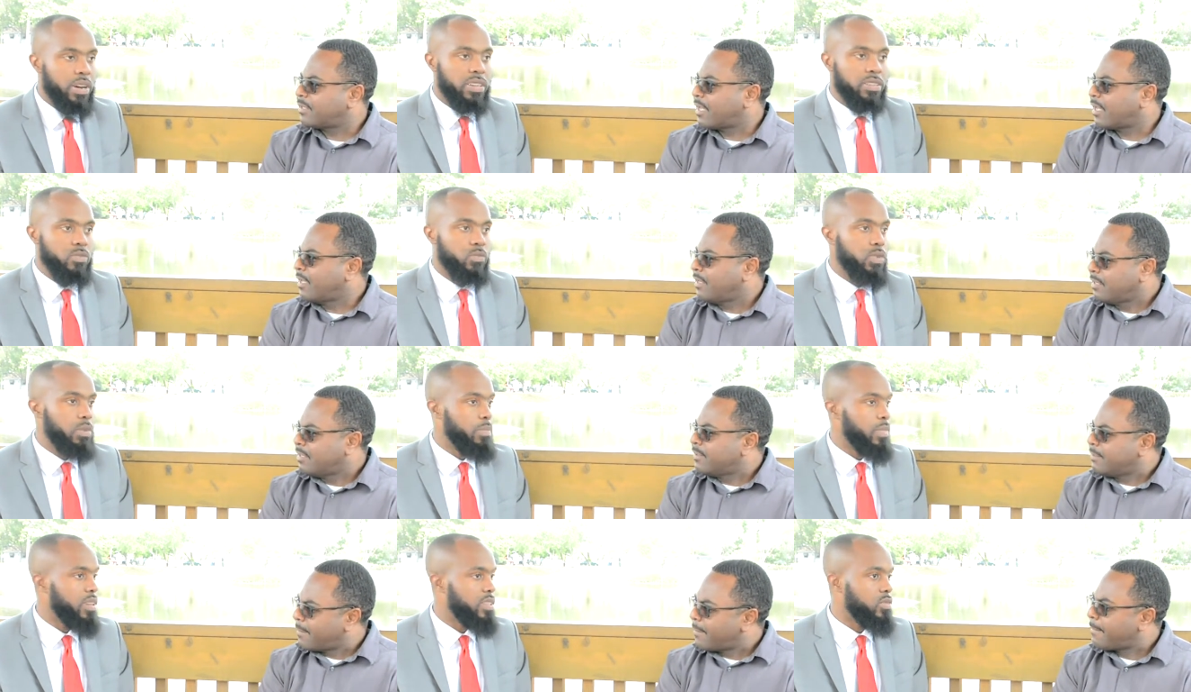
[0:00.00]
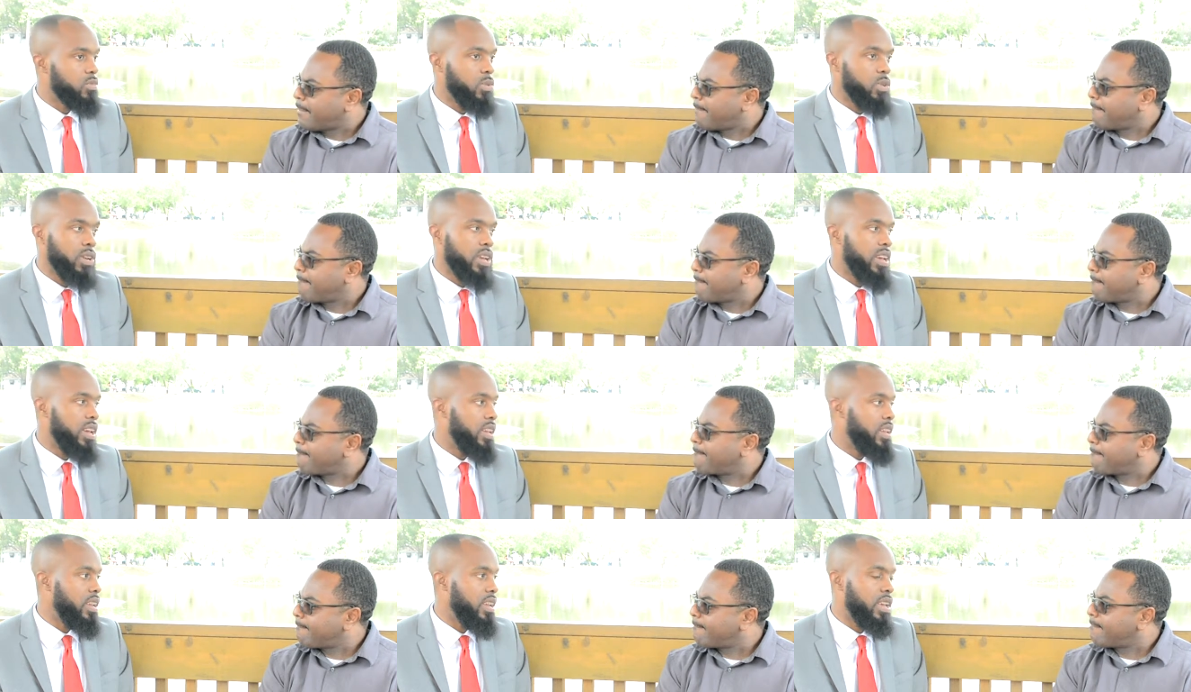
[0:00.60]
Speaker 1: We must we must work
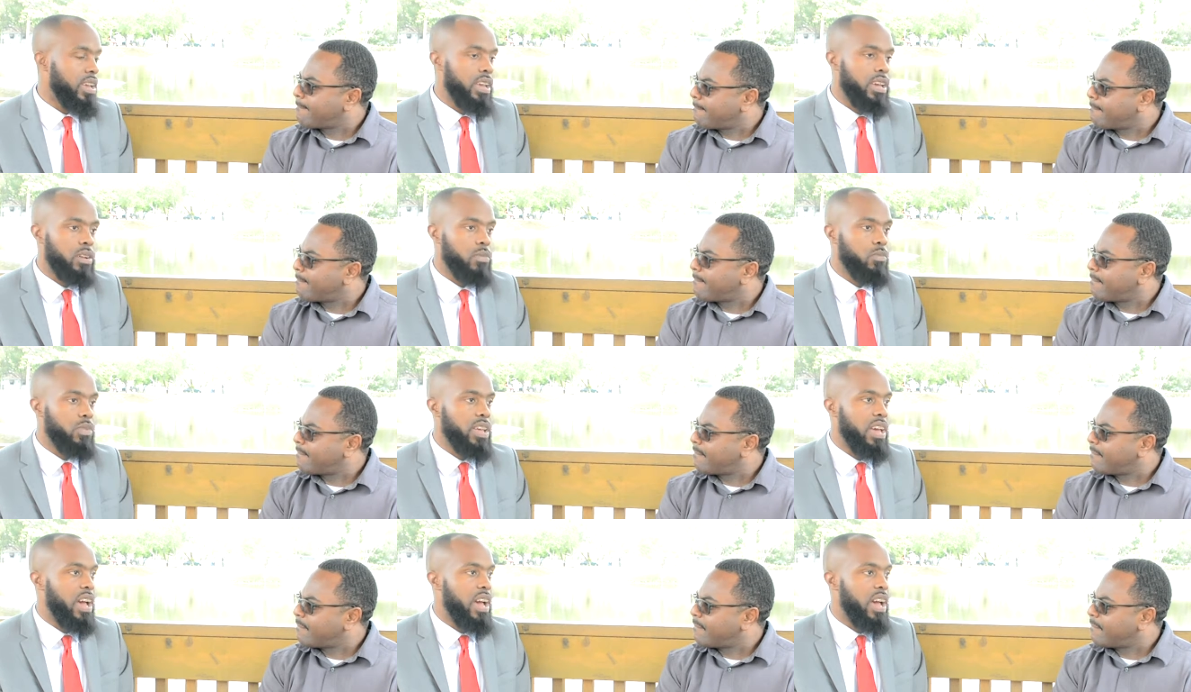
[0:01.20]
hand in hand.